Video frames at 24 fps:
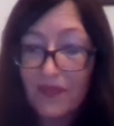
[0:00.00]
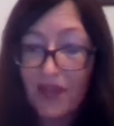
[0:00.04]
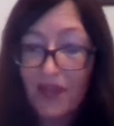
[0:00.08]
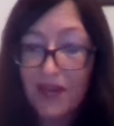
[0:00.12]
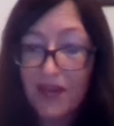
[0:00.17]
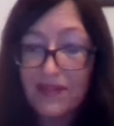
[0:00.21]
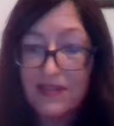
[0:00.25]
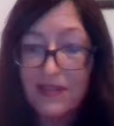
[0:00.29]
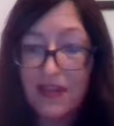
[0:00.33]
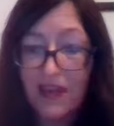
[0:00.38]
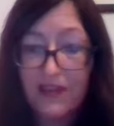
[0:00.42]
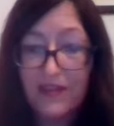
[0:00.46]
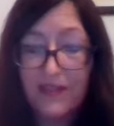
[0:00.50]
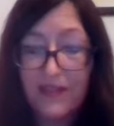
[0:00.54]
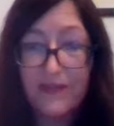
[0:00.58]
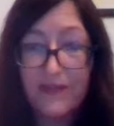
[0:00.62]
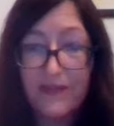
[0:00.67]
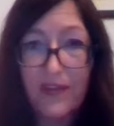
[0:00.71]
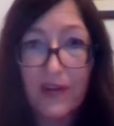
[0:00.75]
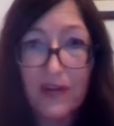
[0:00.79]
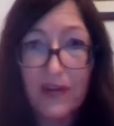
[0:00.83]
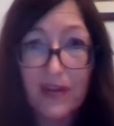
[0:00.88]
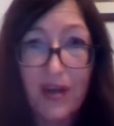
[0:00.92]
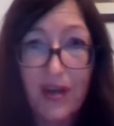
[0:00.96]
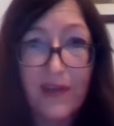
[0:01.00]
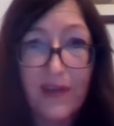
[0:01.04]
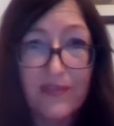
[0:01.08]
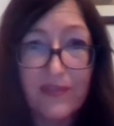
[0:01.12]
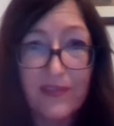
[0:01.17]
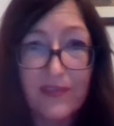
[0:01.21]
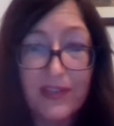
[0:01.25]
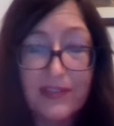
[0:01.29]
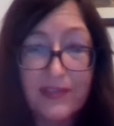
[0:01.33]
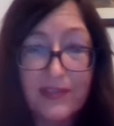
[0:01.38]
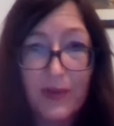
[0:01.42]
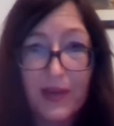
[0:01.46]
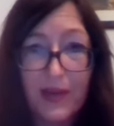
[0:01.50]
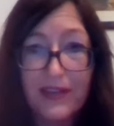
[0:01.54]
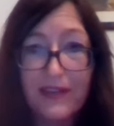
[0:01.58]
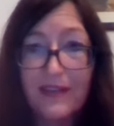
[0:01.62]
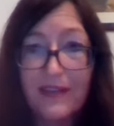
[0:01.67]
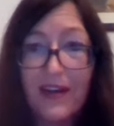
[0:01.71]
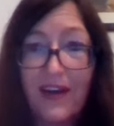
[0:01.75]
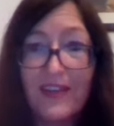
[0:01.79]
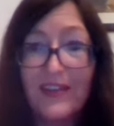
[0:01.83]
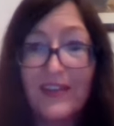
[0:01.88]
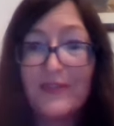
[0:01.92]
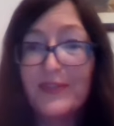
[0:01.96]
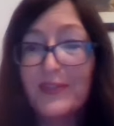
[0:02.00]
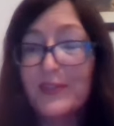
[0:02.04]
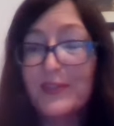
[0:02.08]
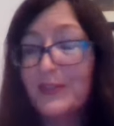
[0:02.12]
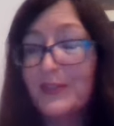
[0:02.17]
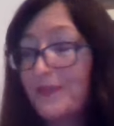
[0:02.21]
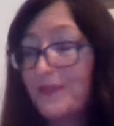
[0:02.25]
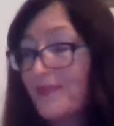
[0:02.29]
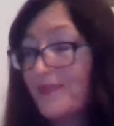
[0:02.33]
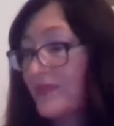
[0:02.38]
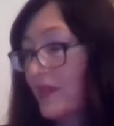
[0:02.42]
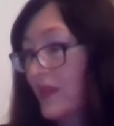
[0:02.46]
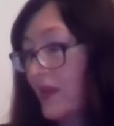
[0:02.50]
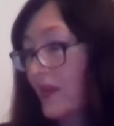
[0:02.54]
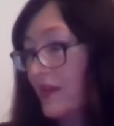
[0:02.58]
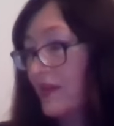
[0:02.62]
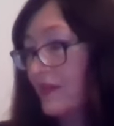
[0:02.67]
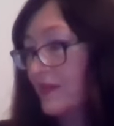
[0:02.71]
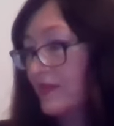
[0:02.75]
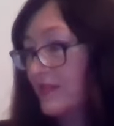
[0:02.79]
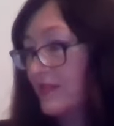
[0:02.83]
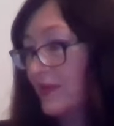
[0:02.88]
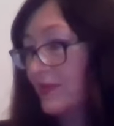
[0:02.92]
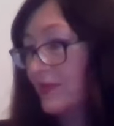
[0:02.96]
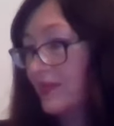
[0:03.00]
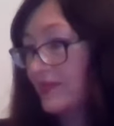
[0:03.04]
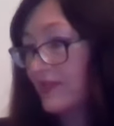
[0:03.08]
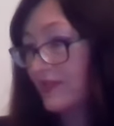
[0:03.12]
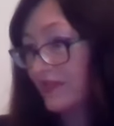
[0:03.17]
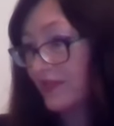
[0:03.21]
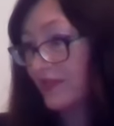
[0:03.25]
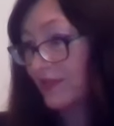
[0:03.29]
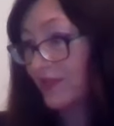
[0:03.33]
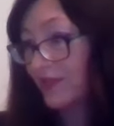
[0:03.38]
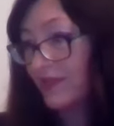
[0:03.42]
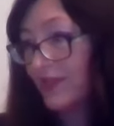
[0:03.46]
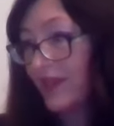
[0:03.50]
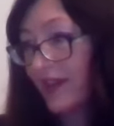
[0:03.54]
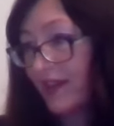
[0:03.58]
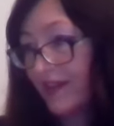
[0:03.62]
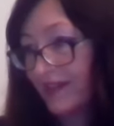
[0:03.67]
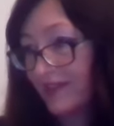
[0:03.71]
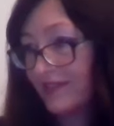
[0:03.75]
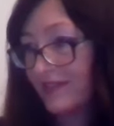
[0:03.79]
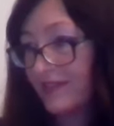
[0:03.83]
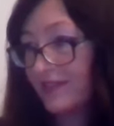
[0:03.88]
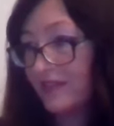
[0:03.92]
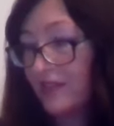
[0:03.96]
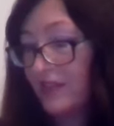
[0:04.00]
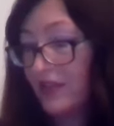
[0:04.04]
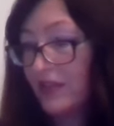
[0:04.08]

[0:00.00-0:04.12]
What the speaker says: It's like a front cover. It's quite colourful. So we stood on that.